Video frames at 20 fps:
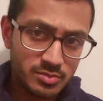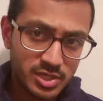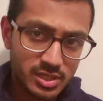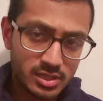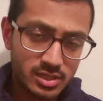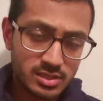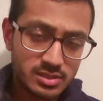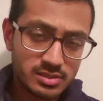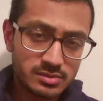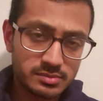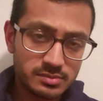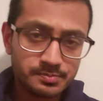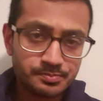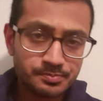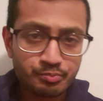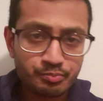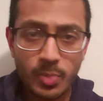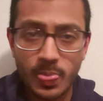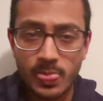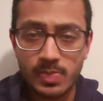because
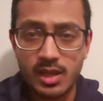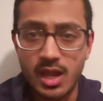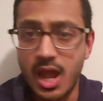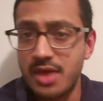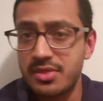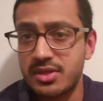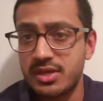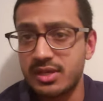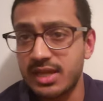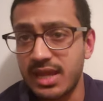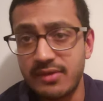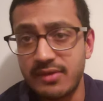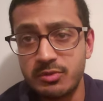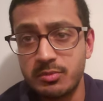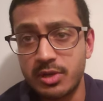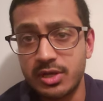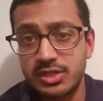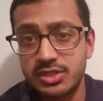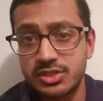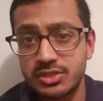I think
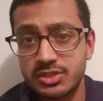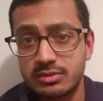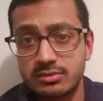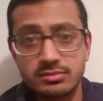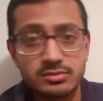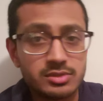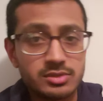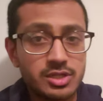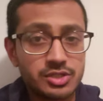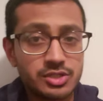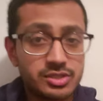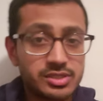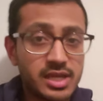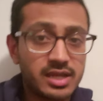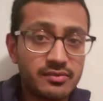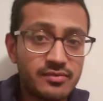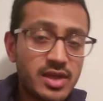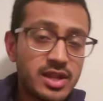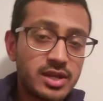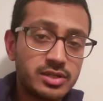everybody should should
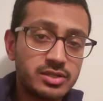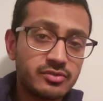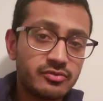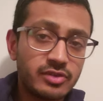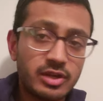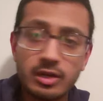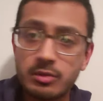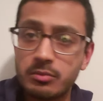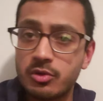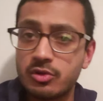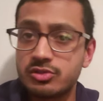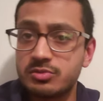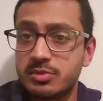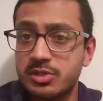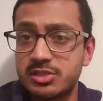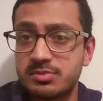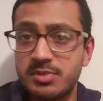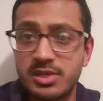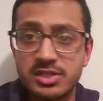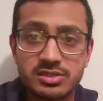take advantage of pheromones,
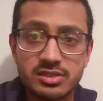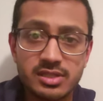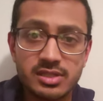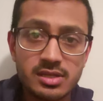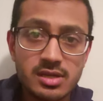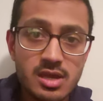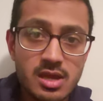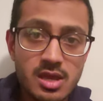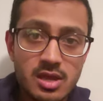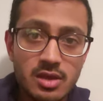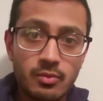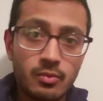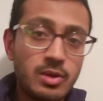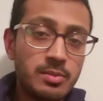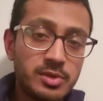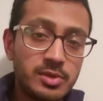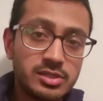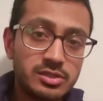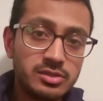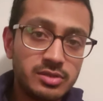but especially
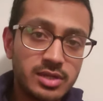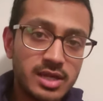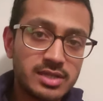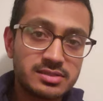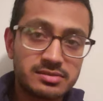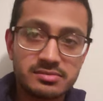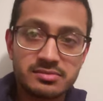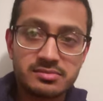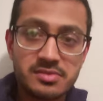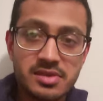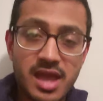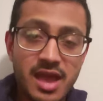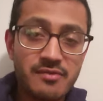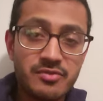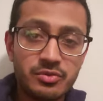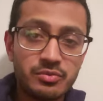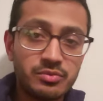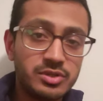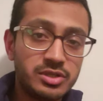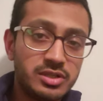women. You guys
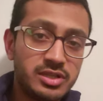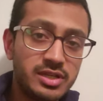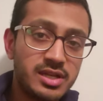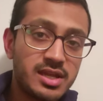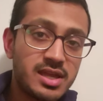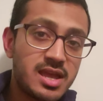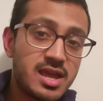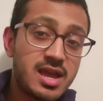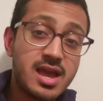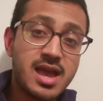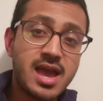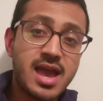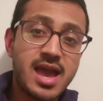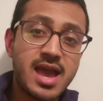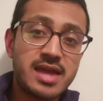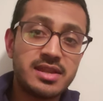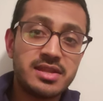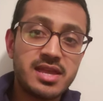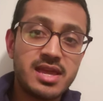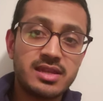haven't really
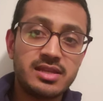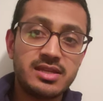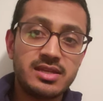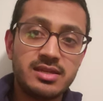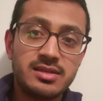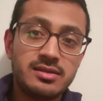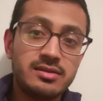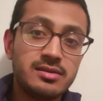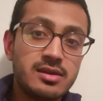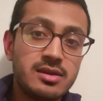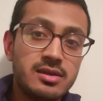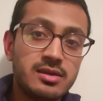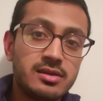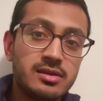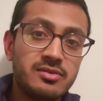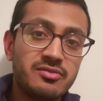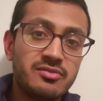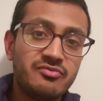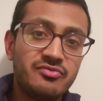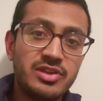had any
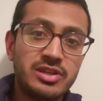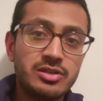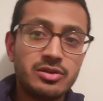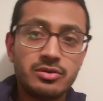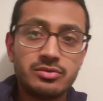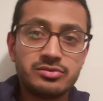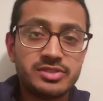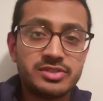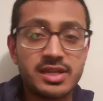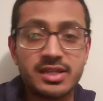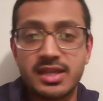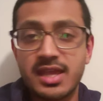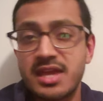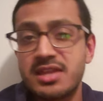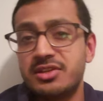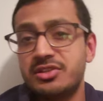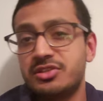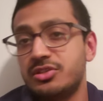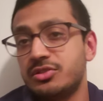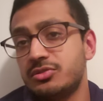videos
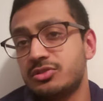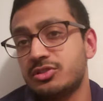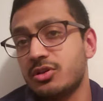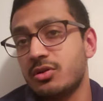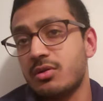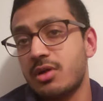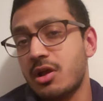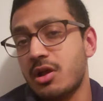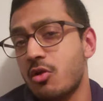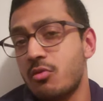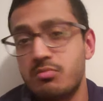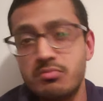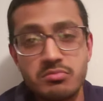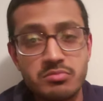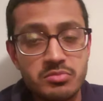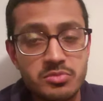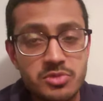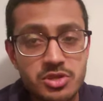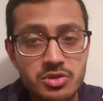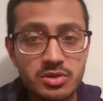dedicated to you, so I hope
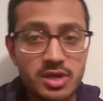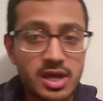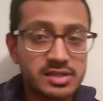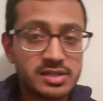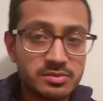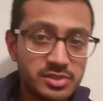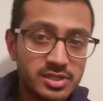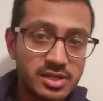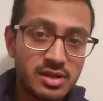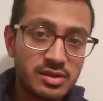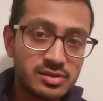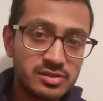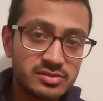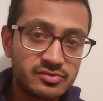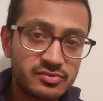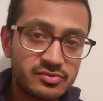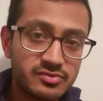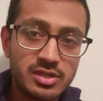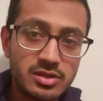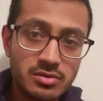you got something out of this
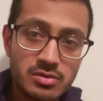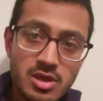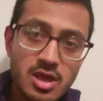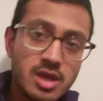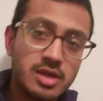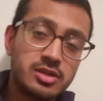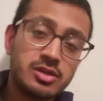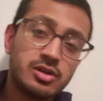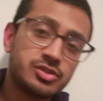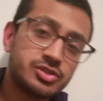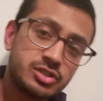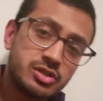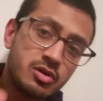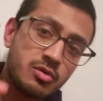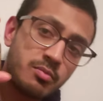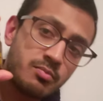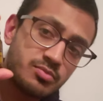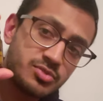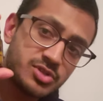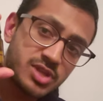video. Y'all should
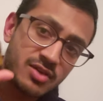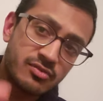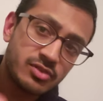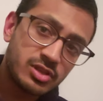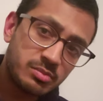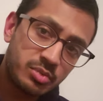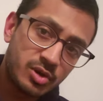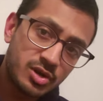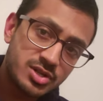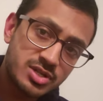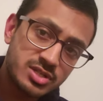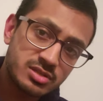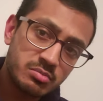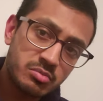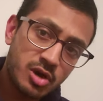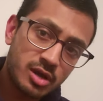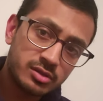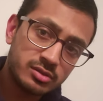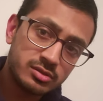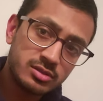go definitely purchase a
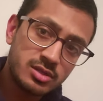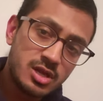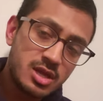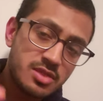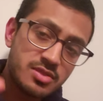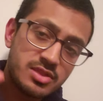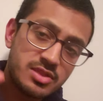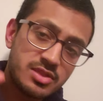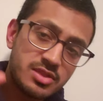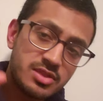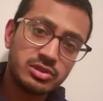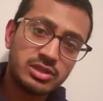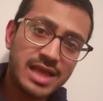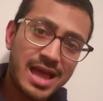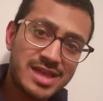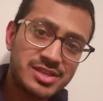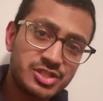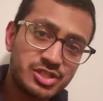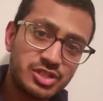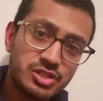bottle. This will
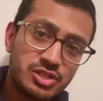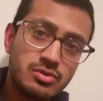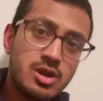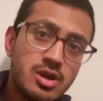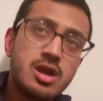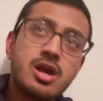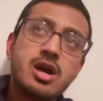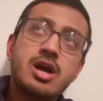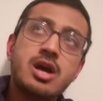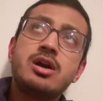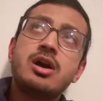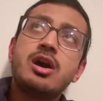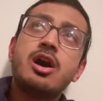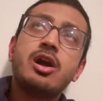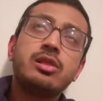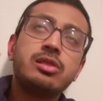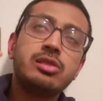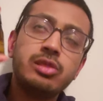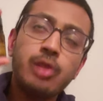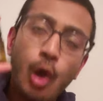last you
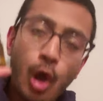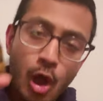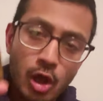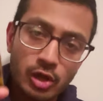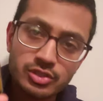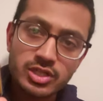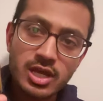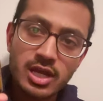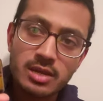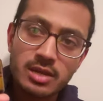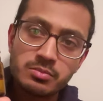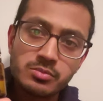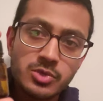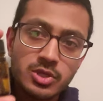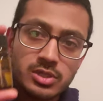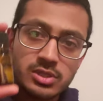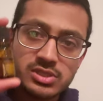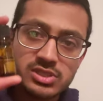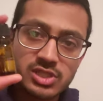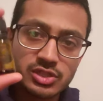a long time,
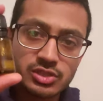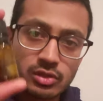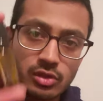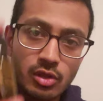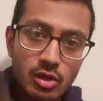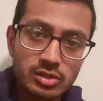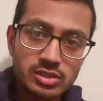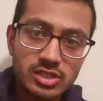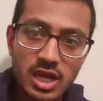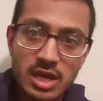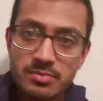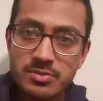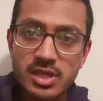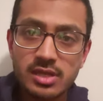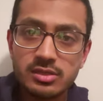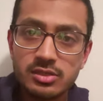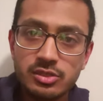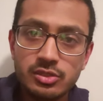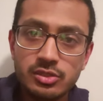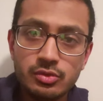such a long time
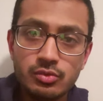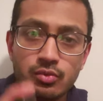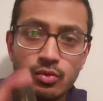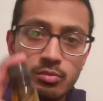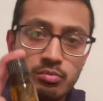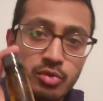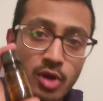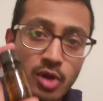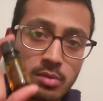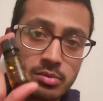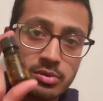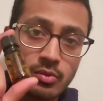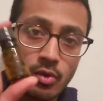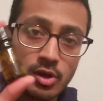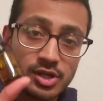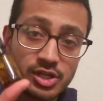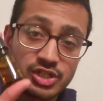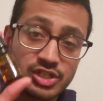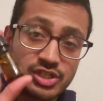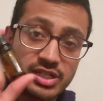that you would probably
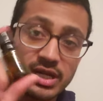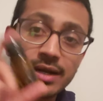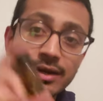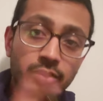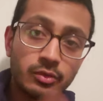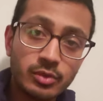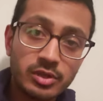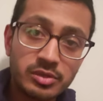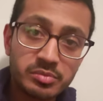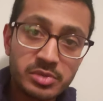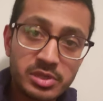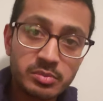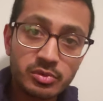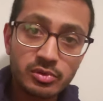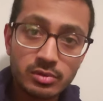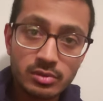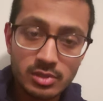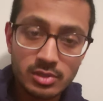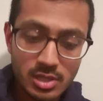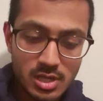want to share it with
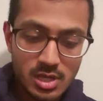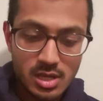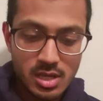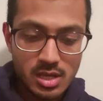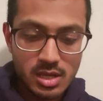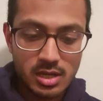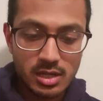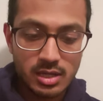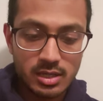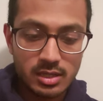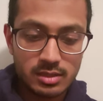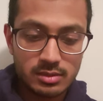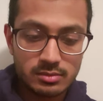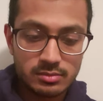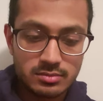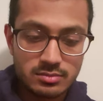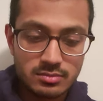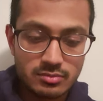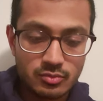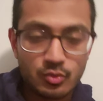people. Uh,
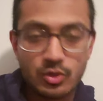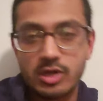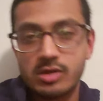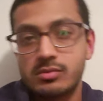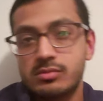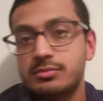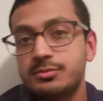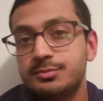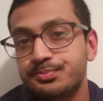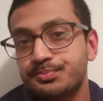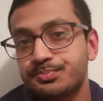well,